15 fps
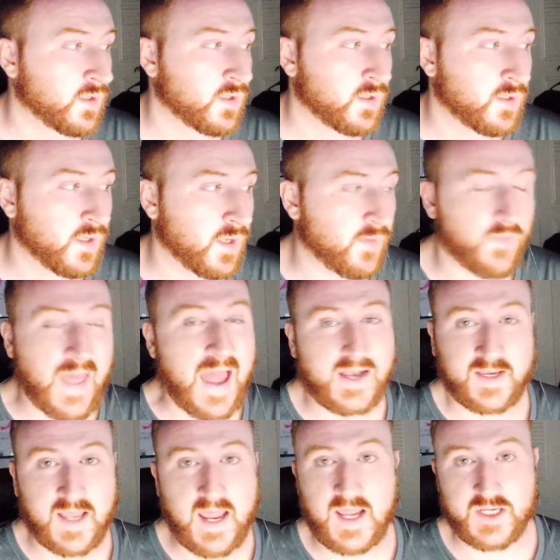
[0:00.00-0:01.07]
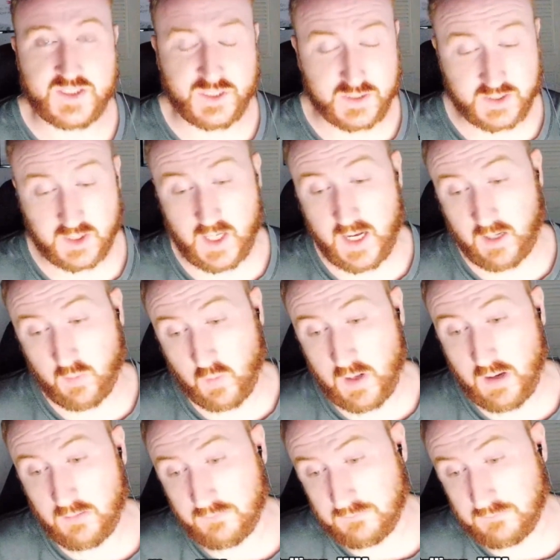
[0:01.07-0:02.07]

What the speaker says: in that case, it's like, well,